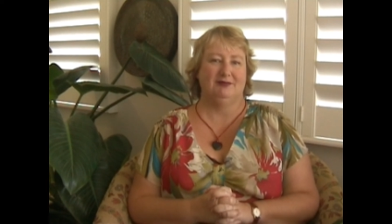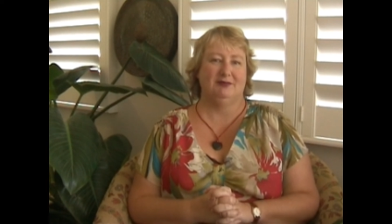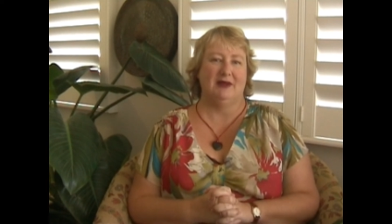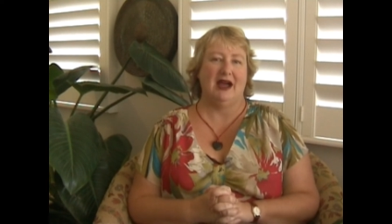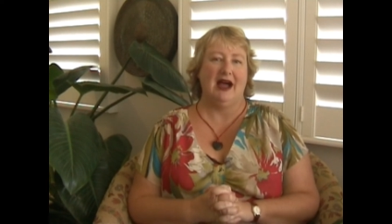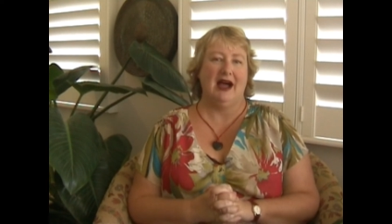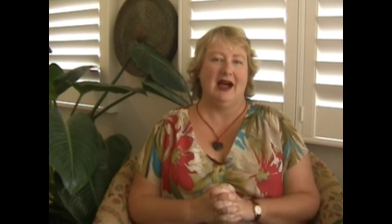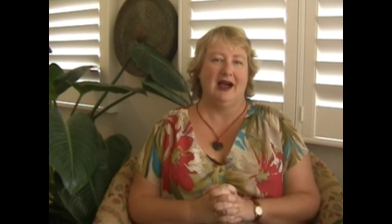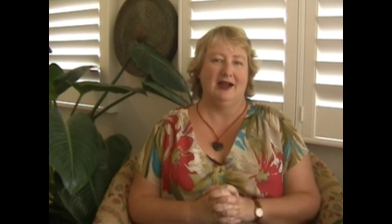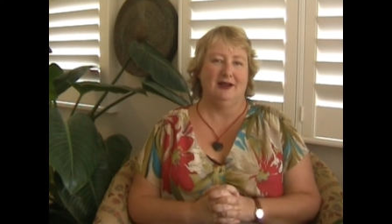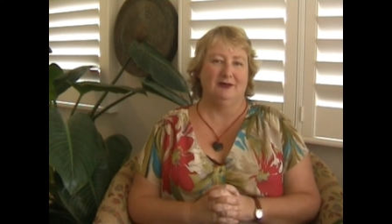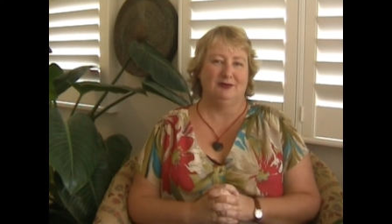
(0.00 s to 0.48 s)

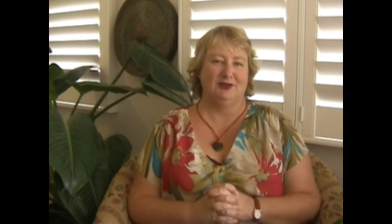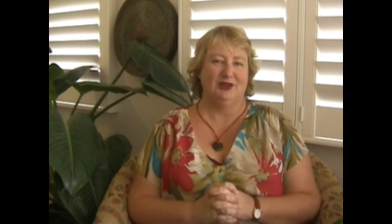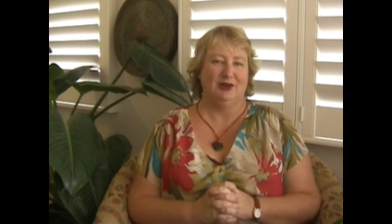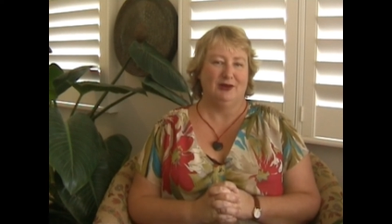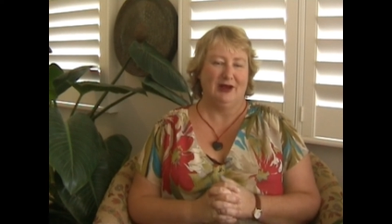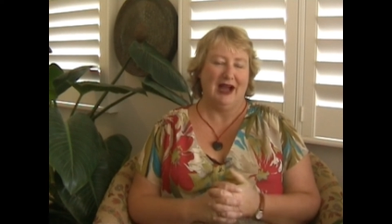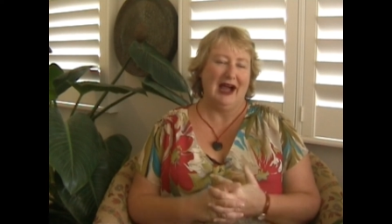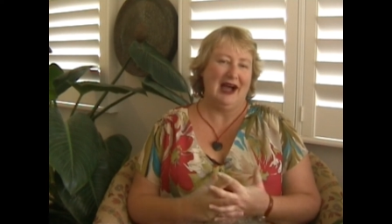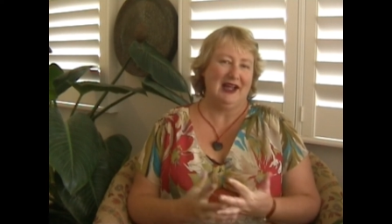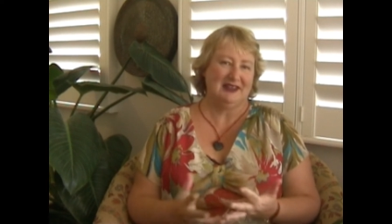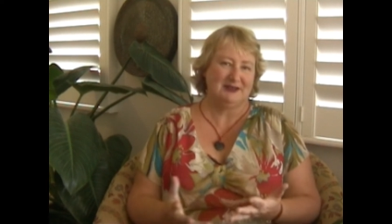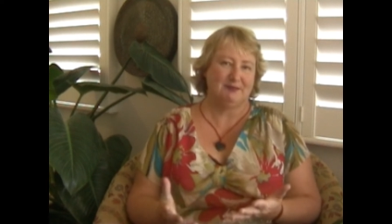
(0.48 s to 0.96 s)

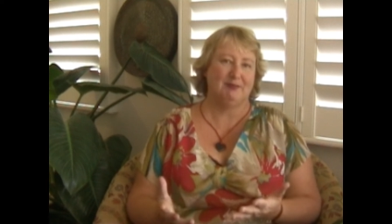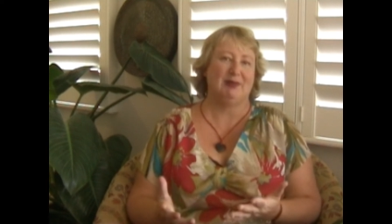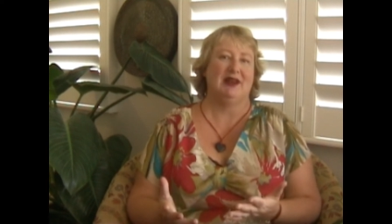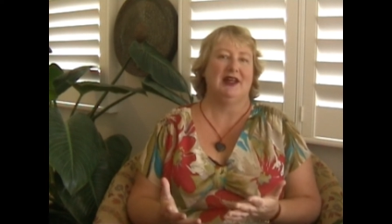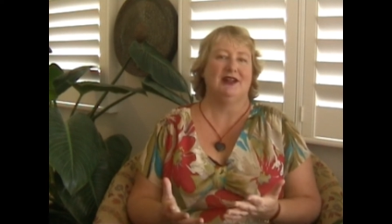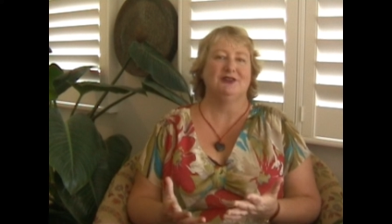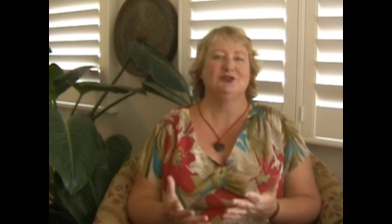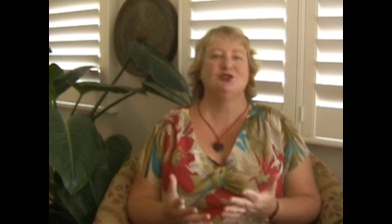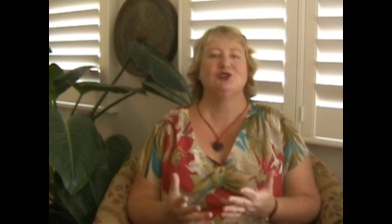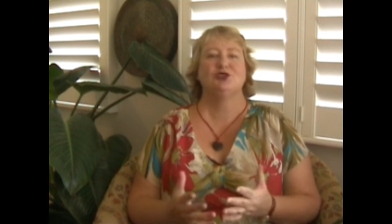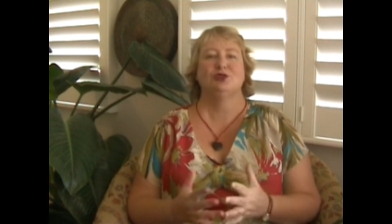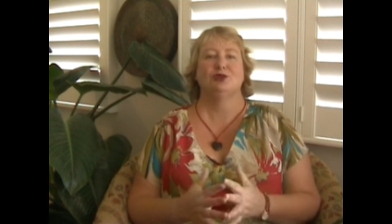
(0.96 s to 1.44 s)
heart's
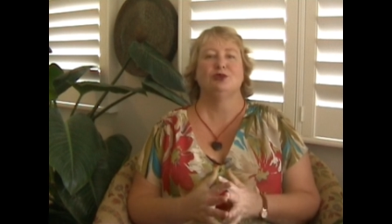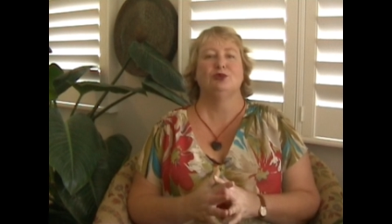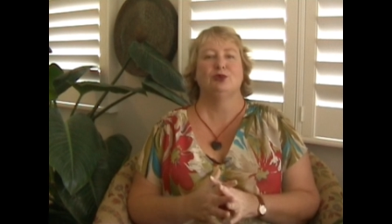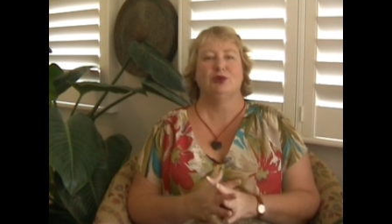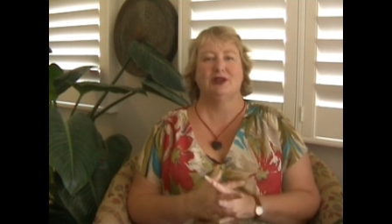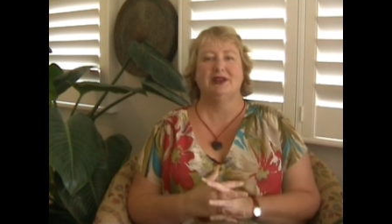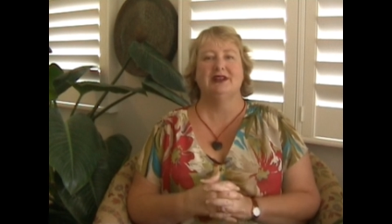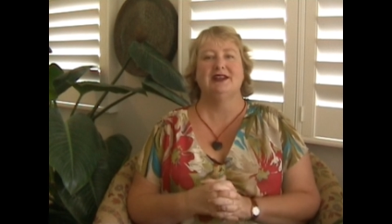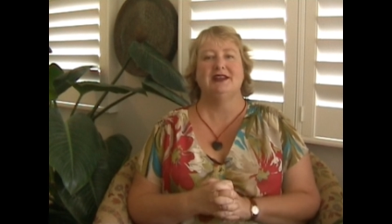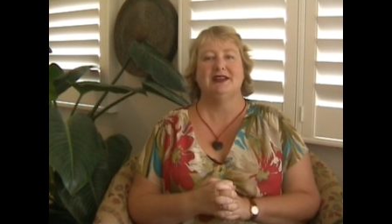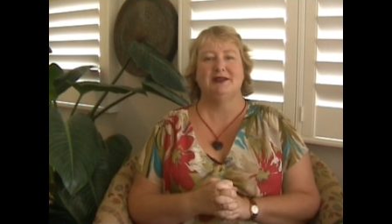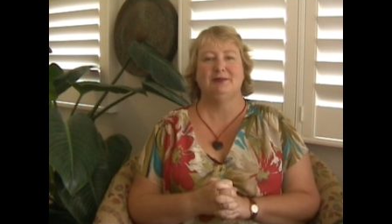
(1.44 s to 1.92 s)
blood to,
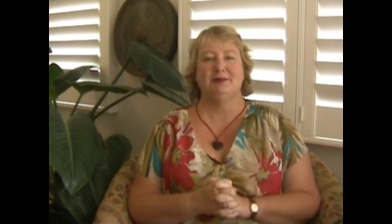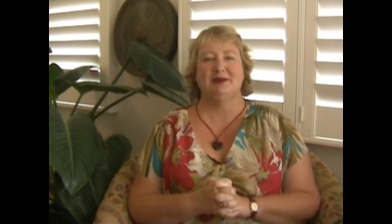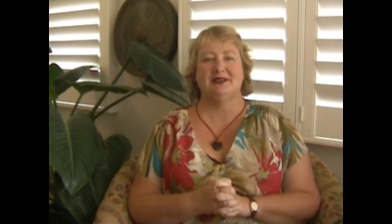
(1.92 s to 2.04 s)
really.